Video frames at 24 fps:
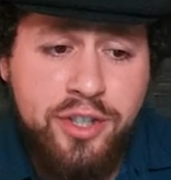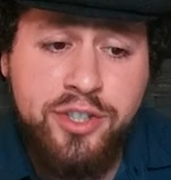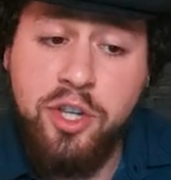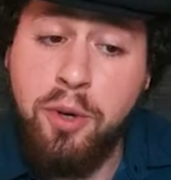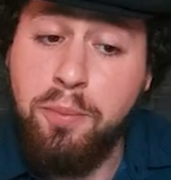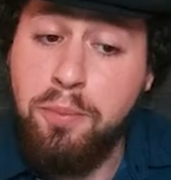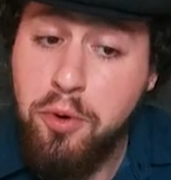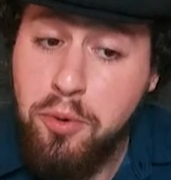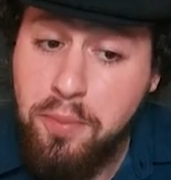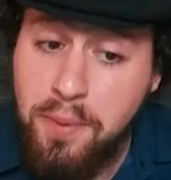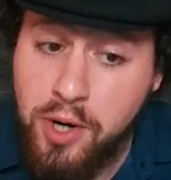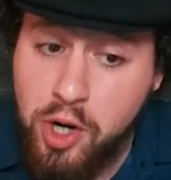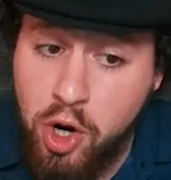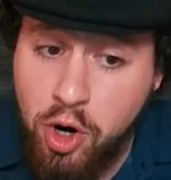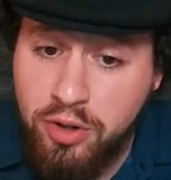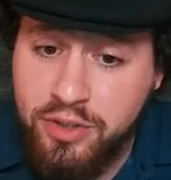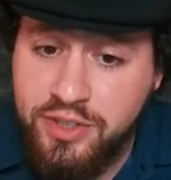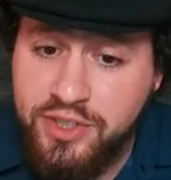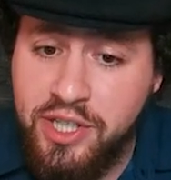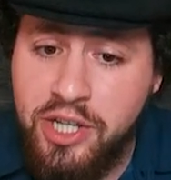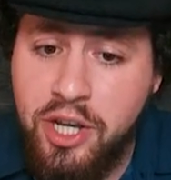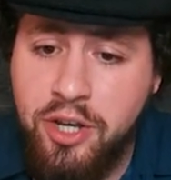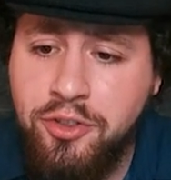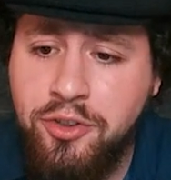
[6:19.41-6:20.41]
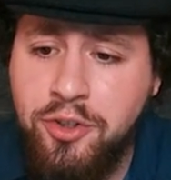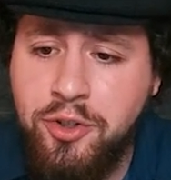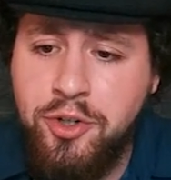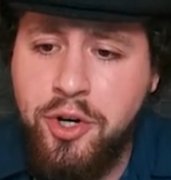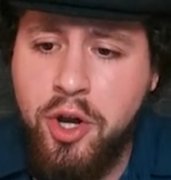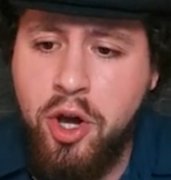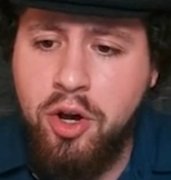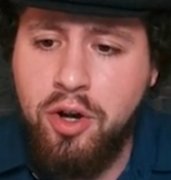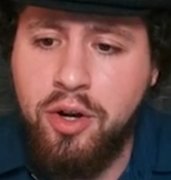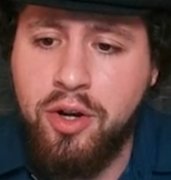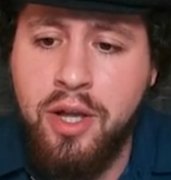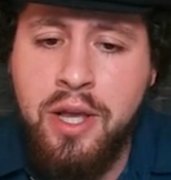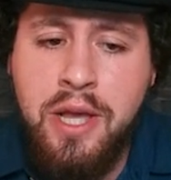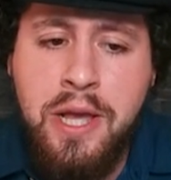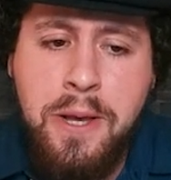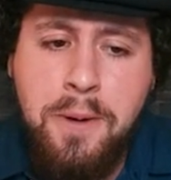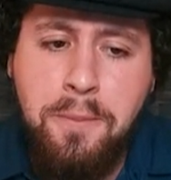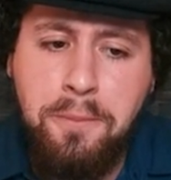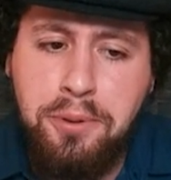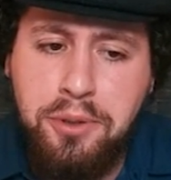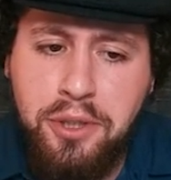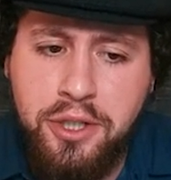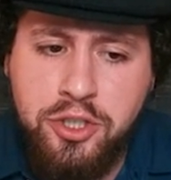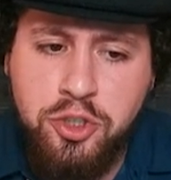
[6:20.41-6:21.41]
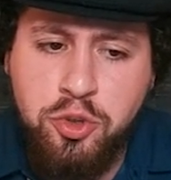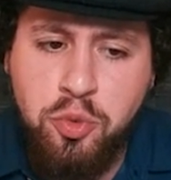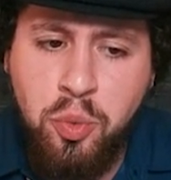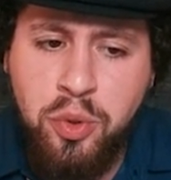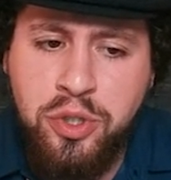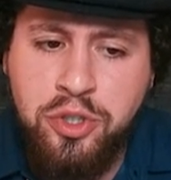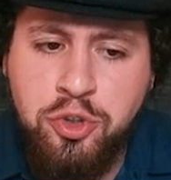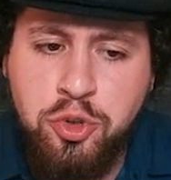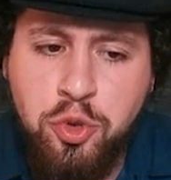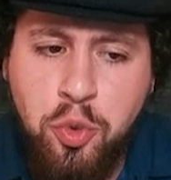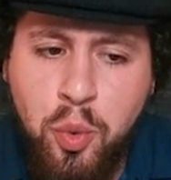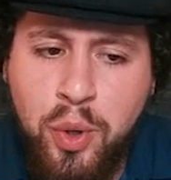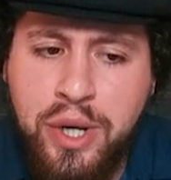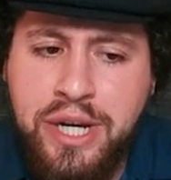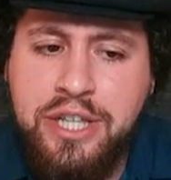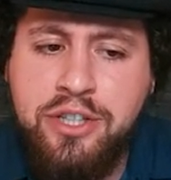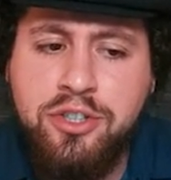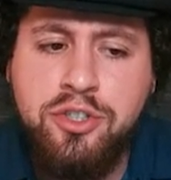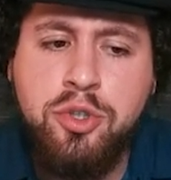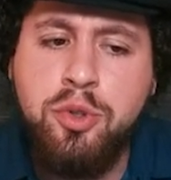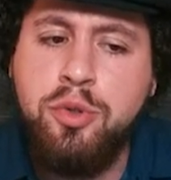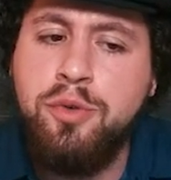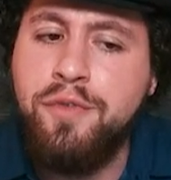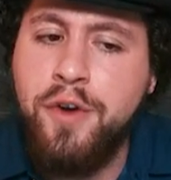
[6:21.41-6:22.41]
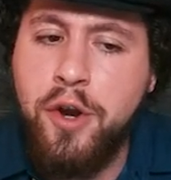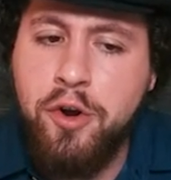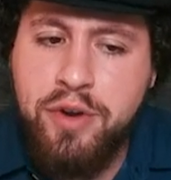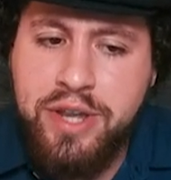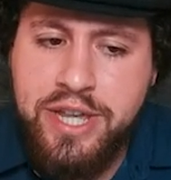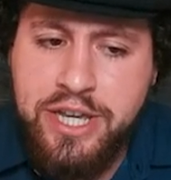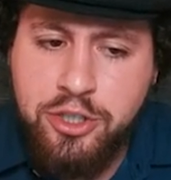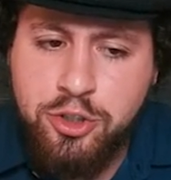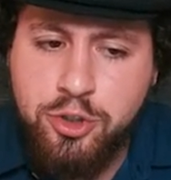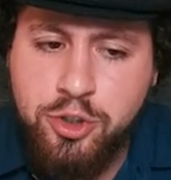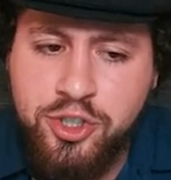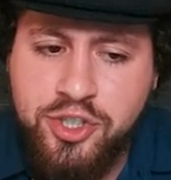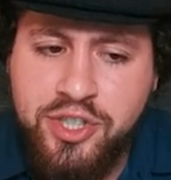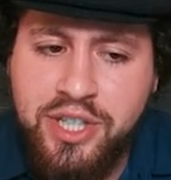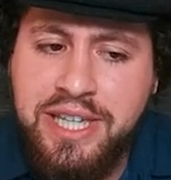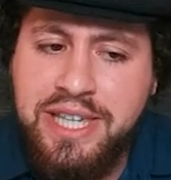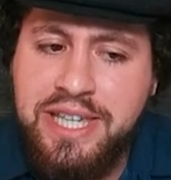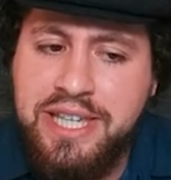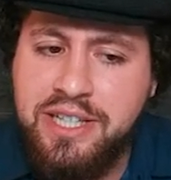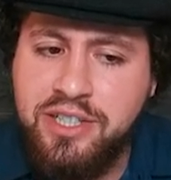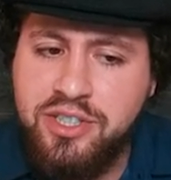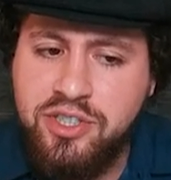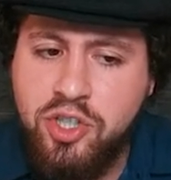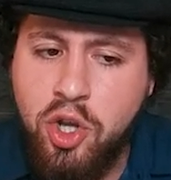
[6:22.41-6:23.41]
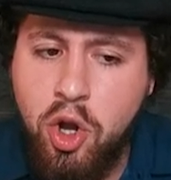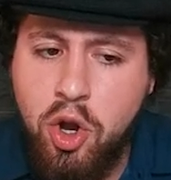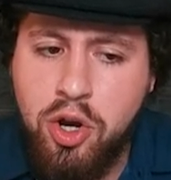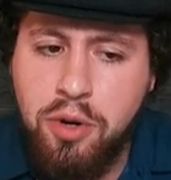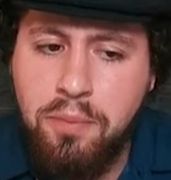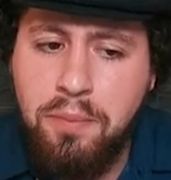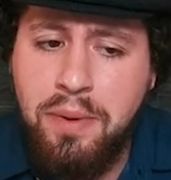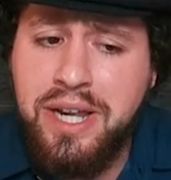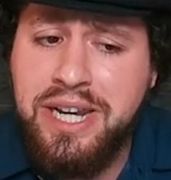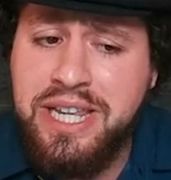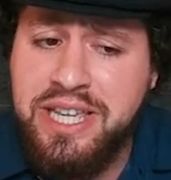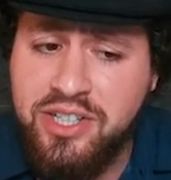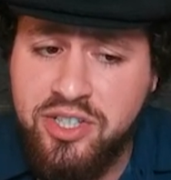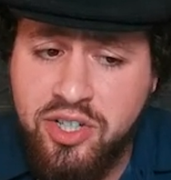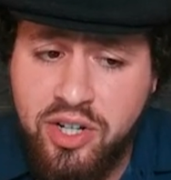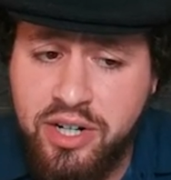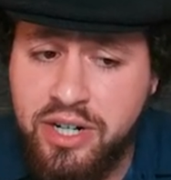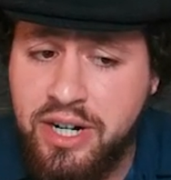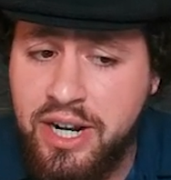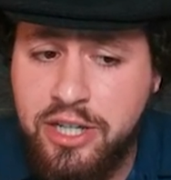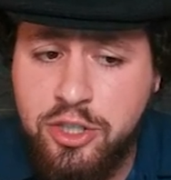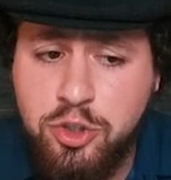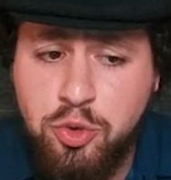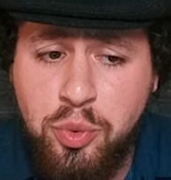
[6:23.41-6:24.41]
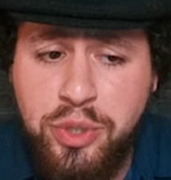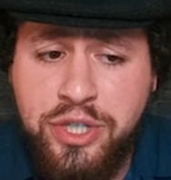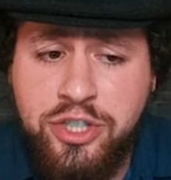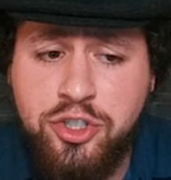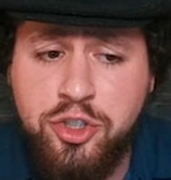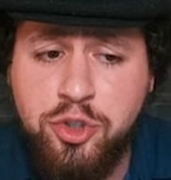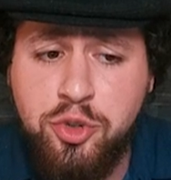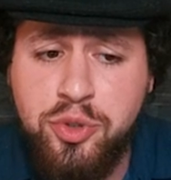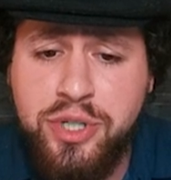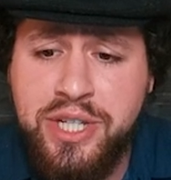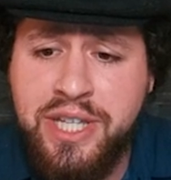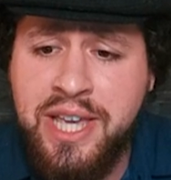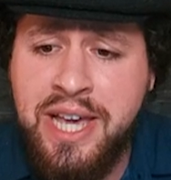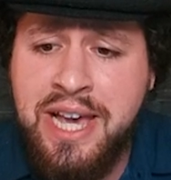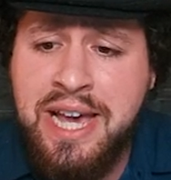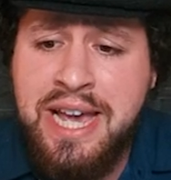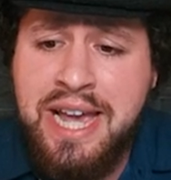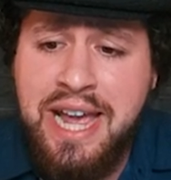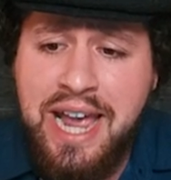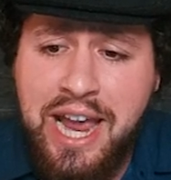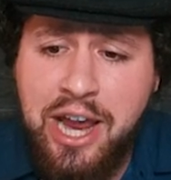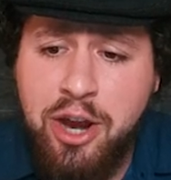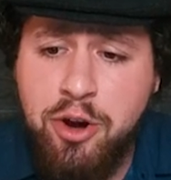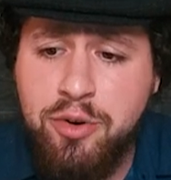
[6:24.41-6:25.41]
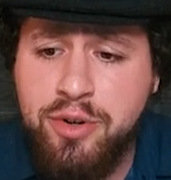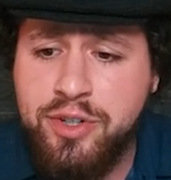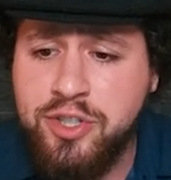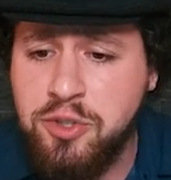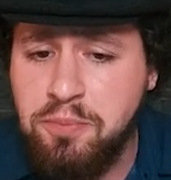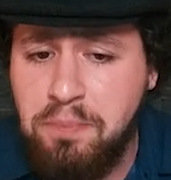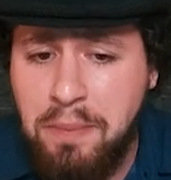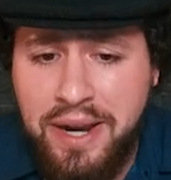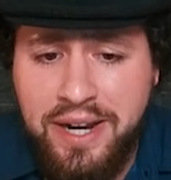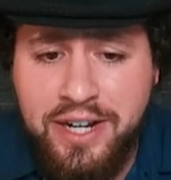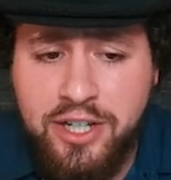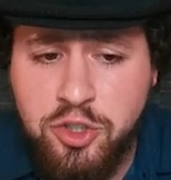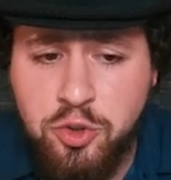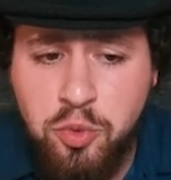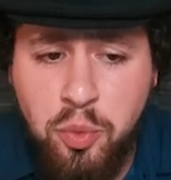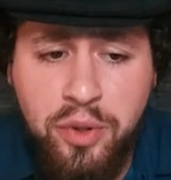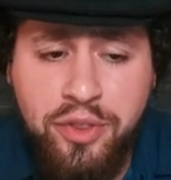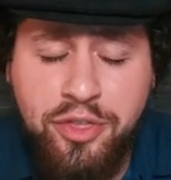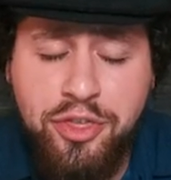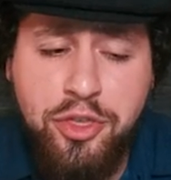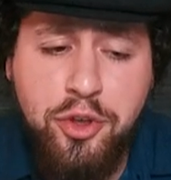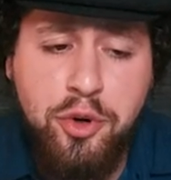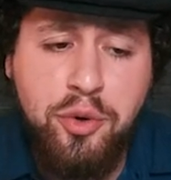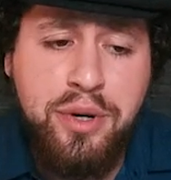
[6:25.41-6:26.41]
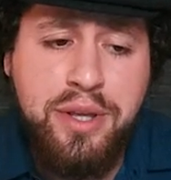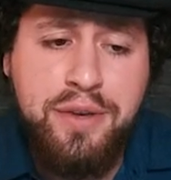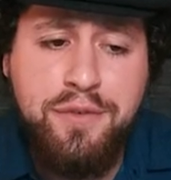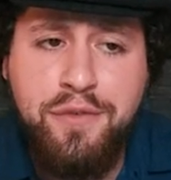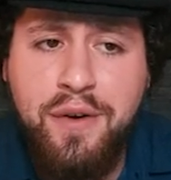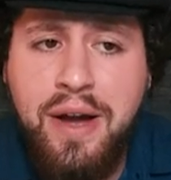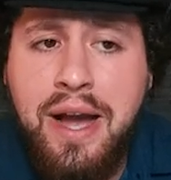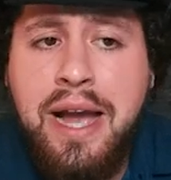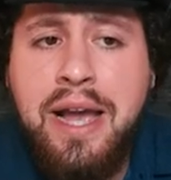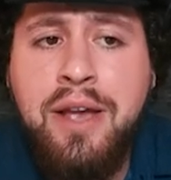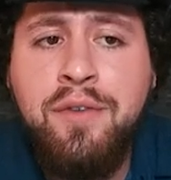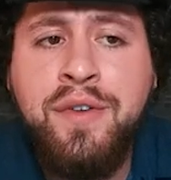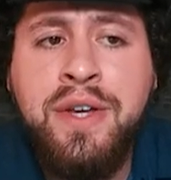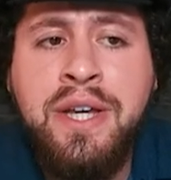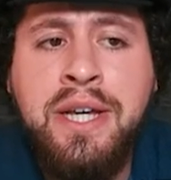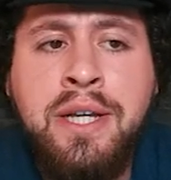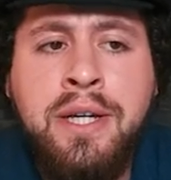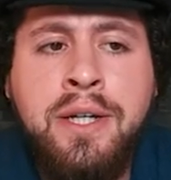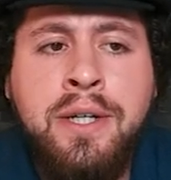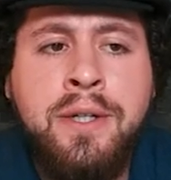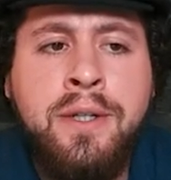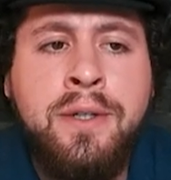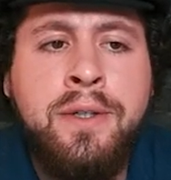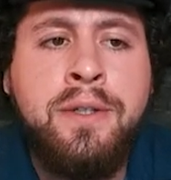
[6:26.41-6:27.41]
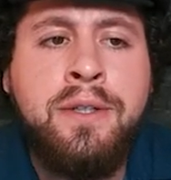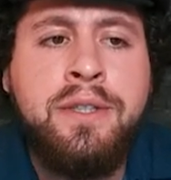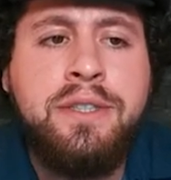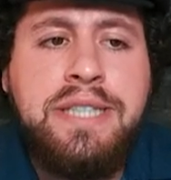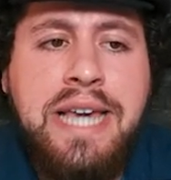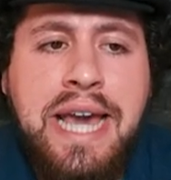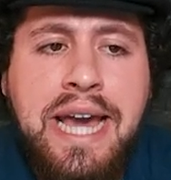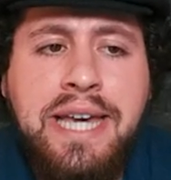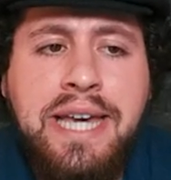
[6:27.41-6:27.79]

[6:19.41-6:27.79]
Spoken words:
Abubakar's the underdog. Plus 122. Very interesting. He is dog money. He's on a nice win streak. Harris minus 135. Yeah,